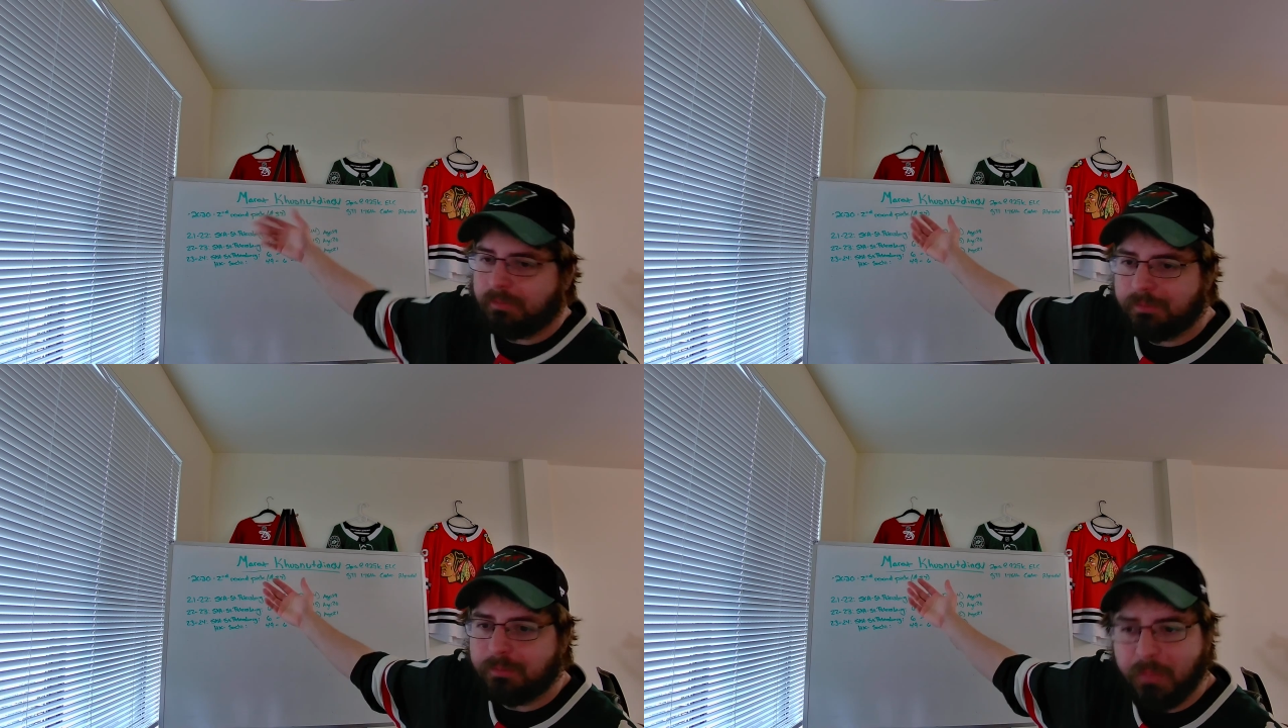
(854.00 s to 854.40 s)

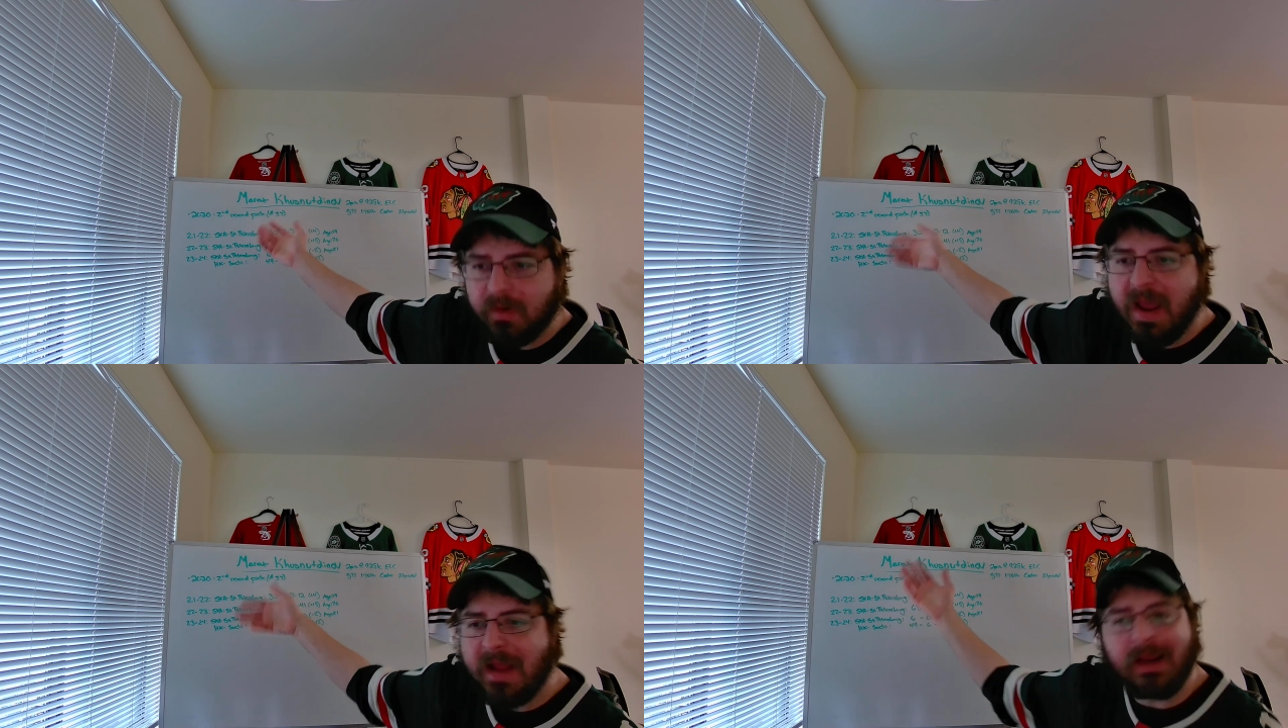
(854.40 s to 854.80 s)

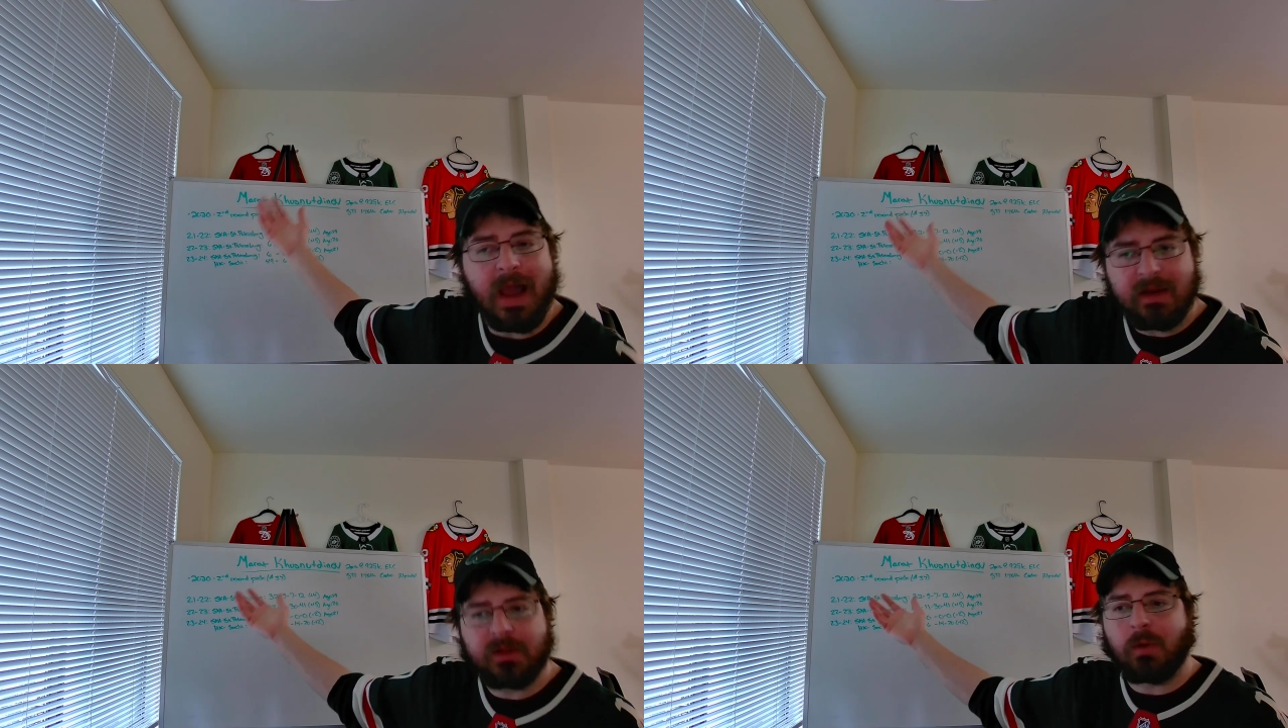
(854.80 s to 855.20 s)
Marat, kind of
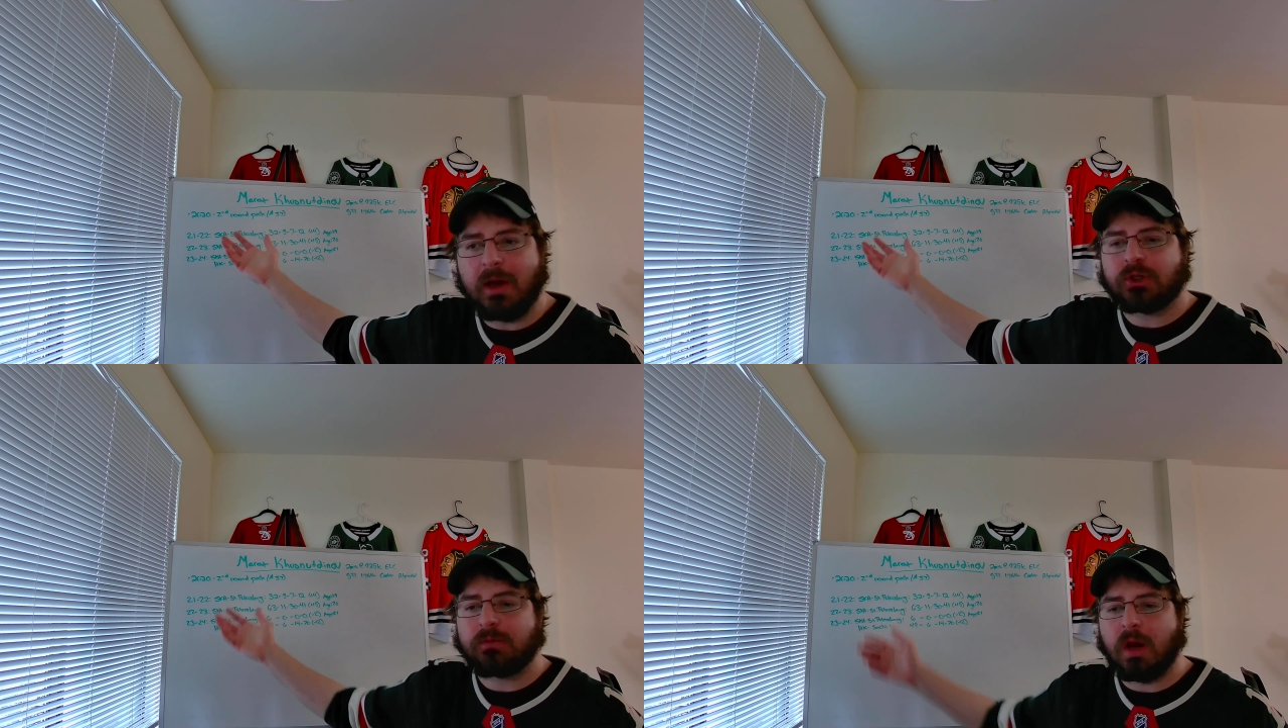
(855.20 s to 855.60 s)
the
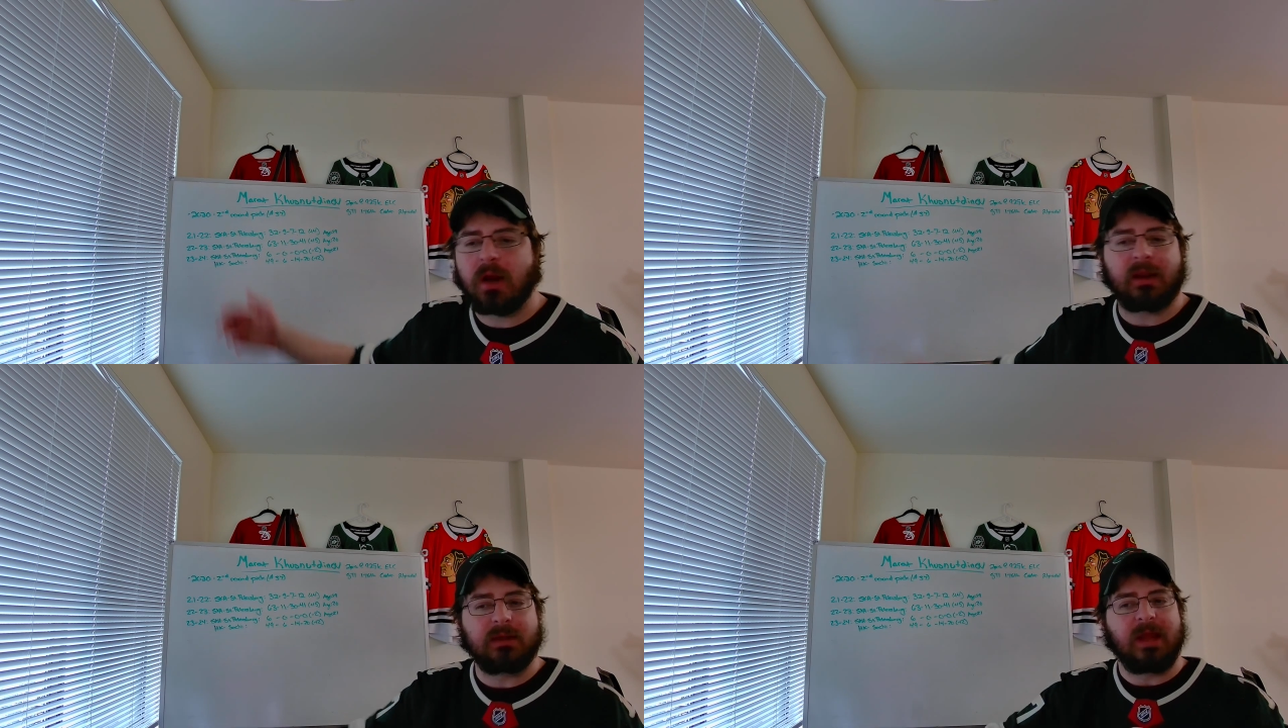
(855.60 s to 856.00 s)
question mark,
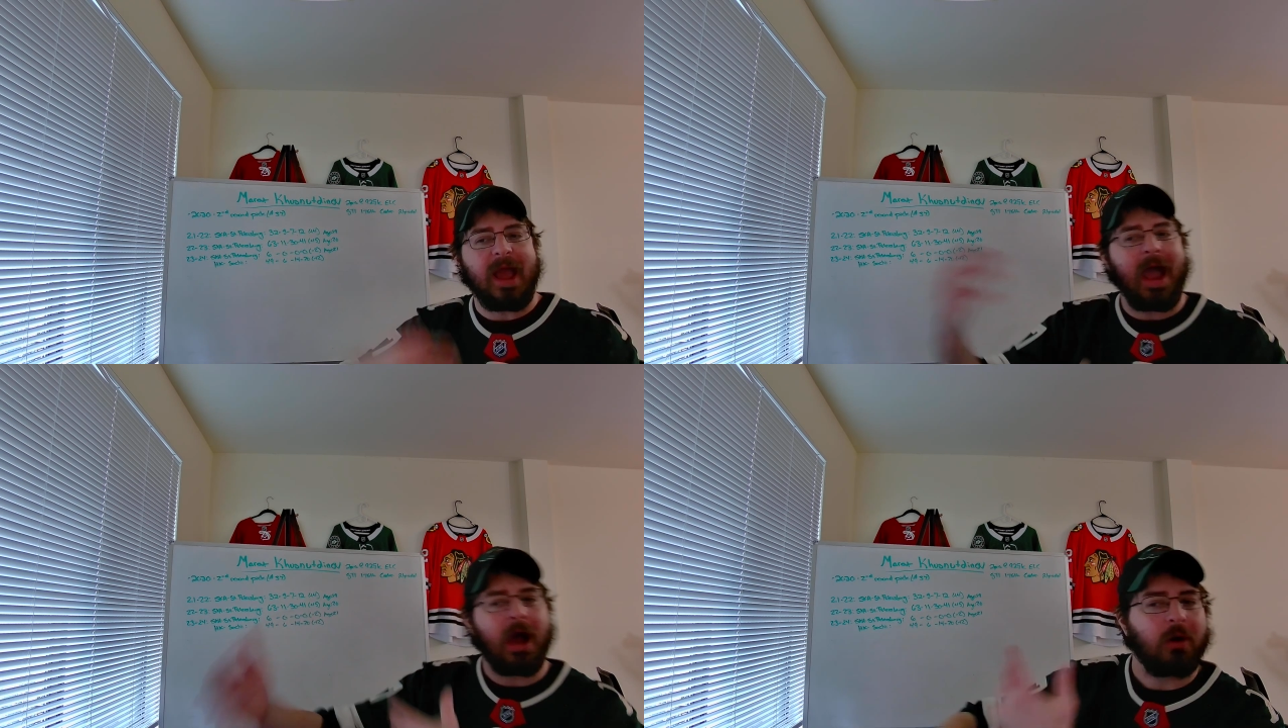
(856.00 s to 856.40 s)
and
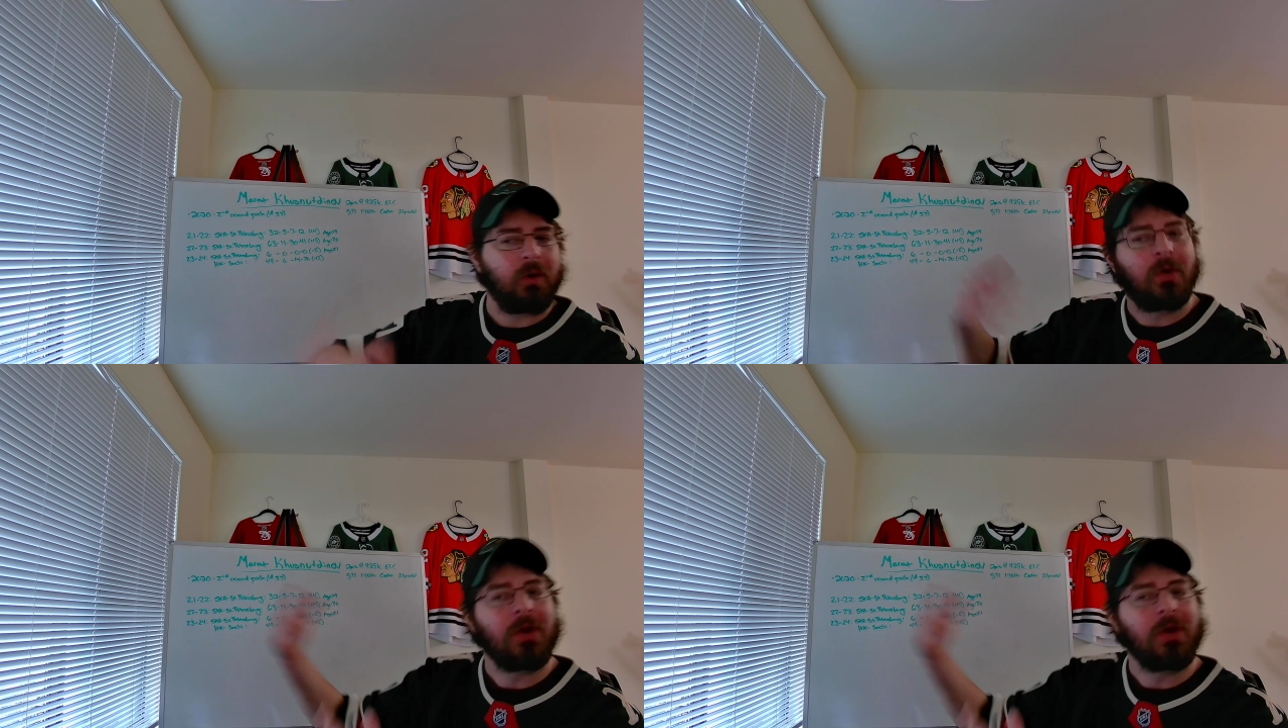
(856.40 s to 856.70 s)
how